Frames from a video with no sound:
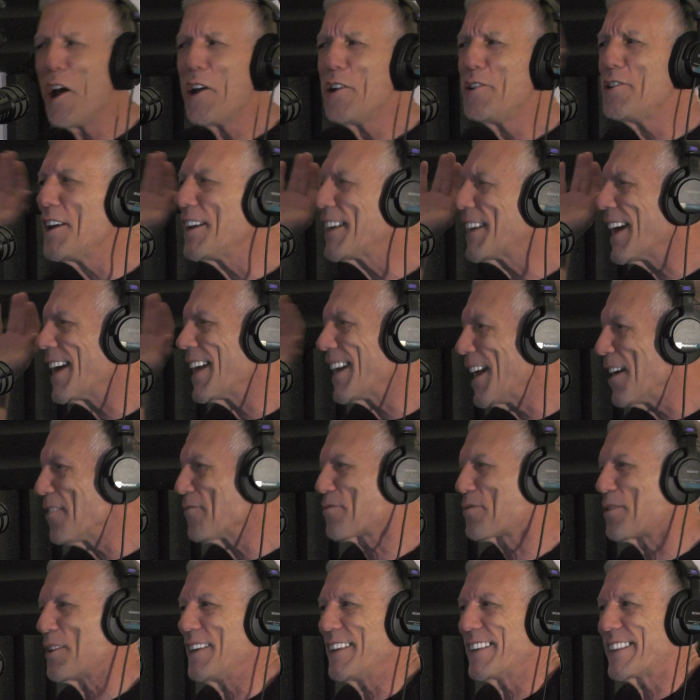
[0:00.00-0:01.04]
you get
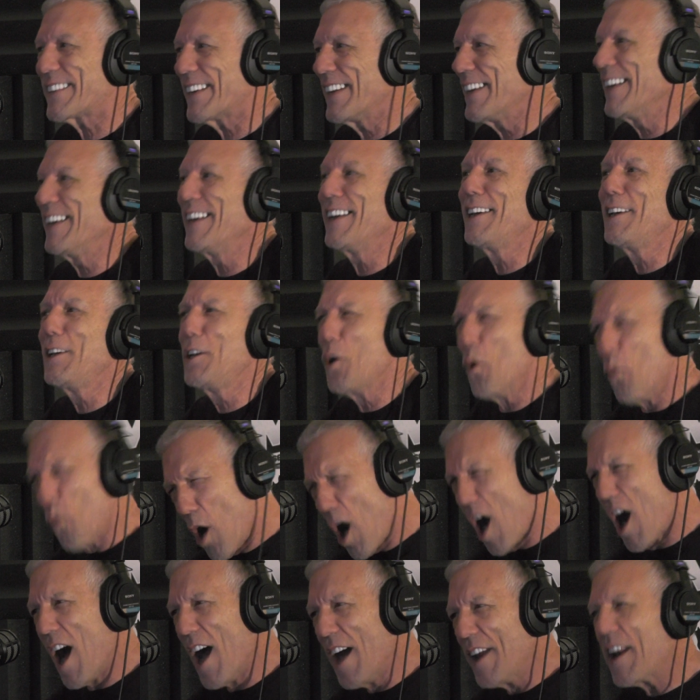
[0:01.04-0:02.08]
everything you
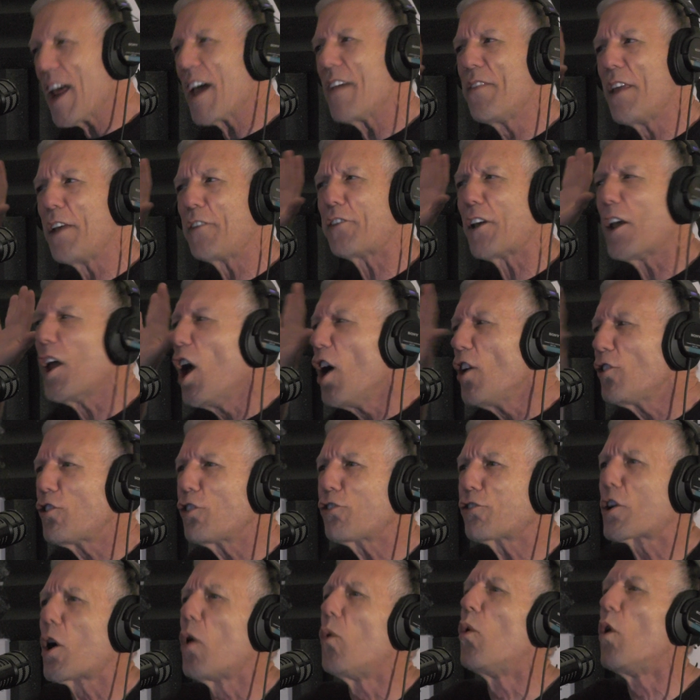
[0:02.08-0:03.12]
want, and they say,
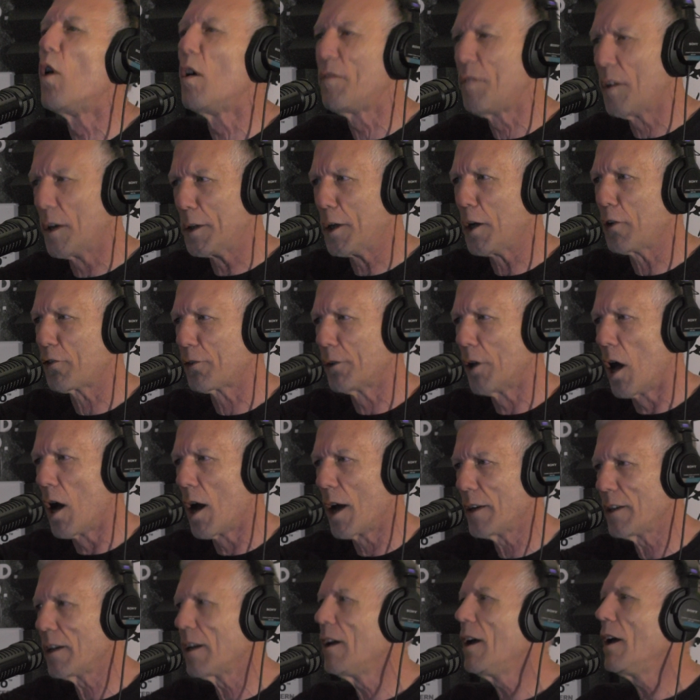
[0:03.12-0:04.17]
just go off on this
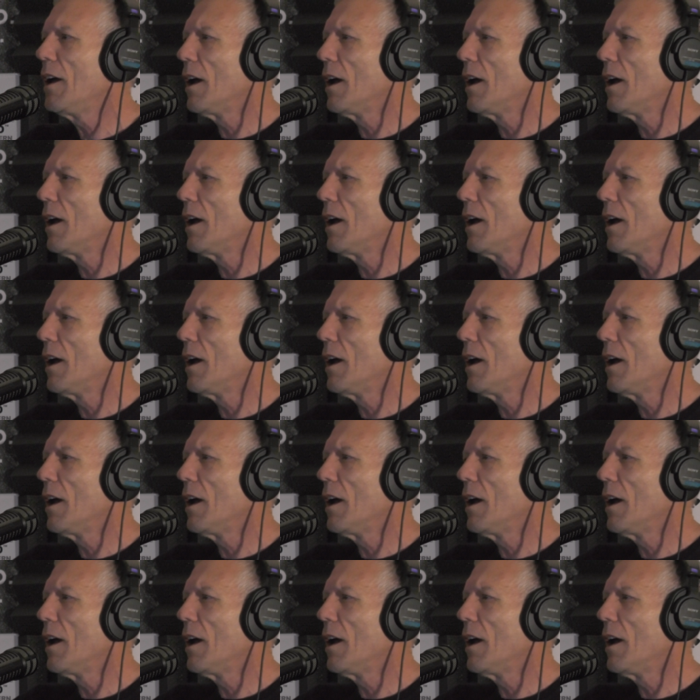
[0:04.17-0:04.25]
line.